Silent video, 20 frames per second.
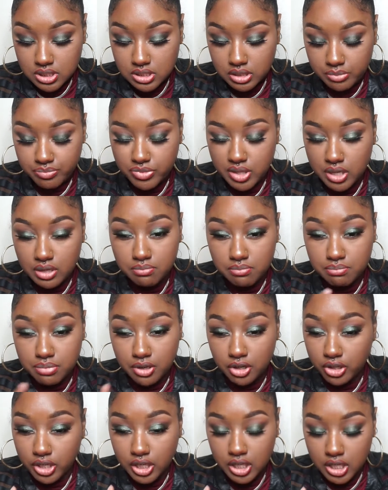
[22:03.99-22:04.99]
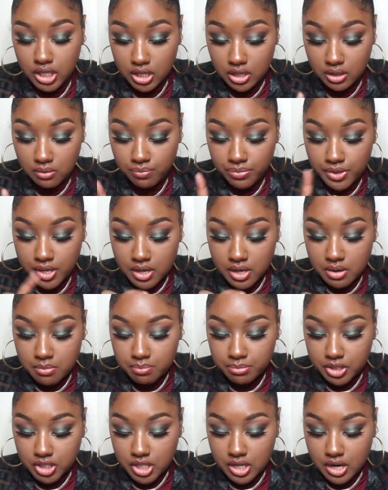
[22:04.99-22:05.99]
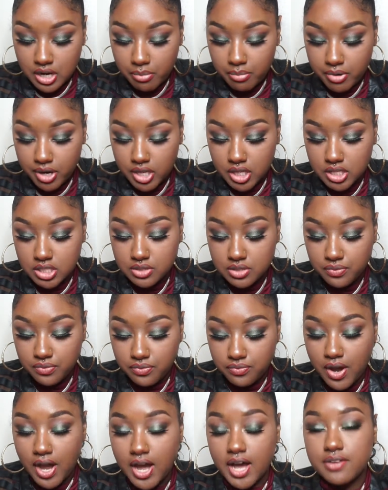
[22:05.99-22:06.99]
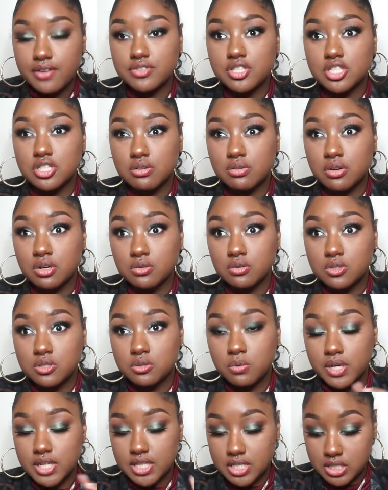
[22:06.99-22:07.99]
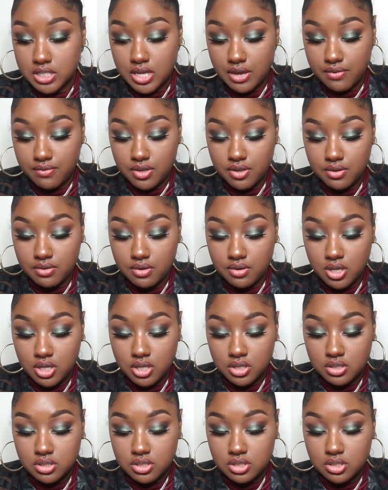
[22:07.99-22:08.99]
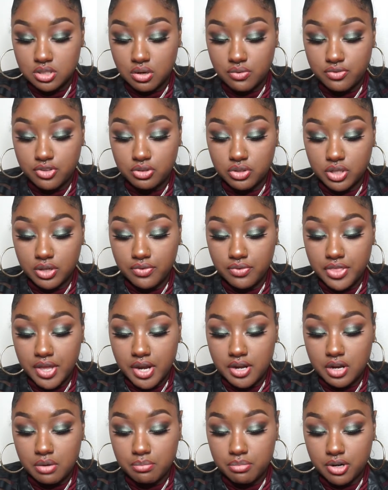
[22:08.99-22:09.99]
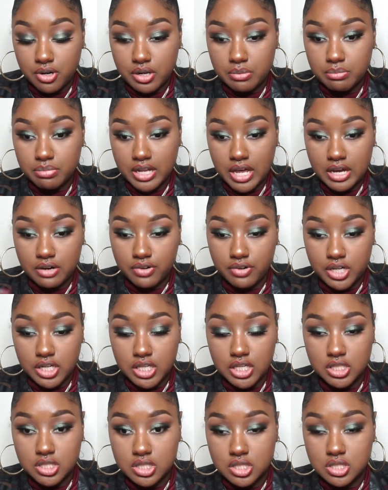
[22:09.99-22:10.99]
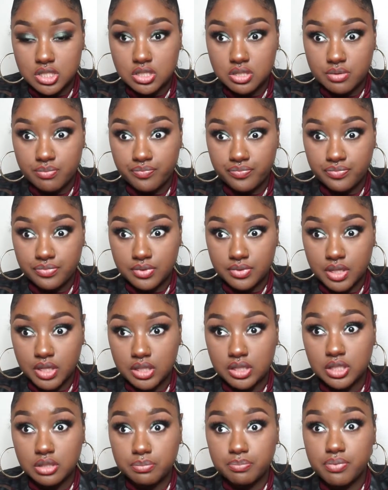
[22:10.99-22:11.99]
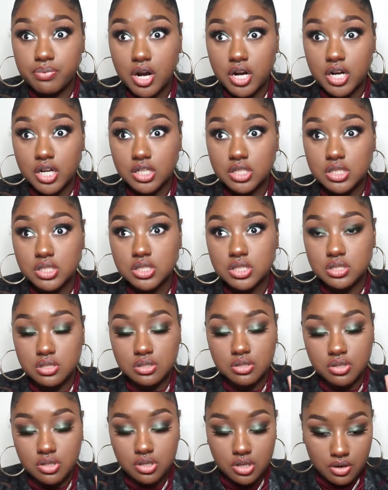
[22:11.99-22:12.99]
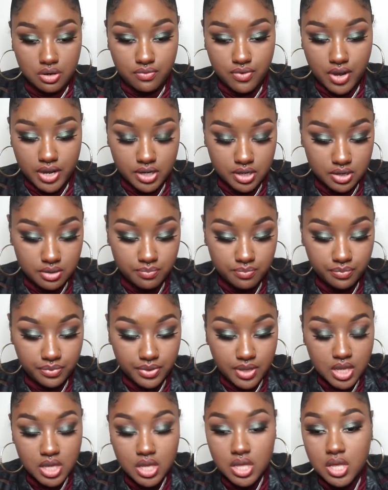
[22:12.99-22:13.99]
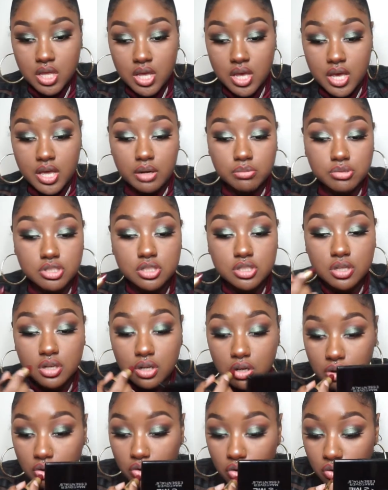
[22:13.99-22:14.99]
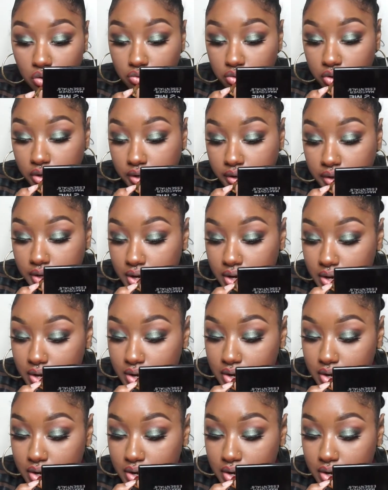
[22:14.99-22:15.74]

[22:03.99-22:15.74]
something burgundy, but the number is 5027. So if you look for that number in Black Radiance lip products, you'll find it. And I'm just gonna go over it.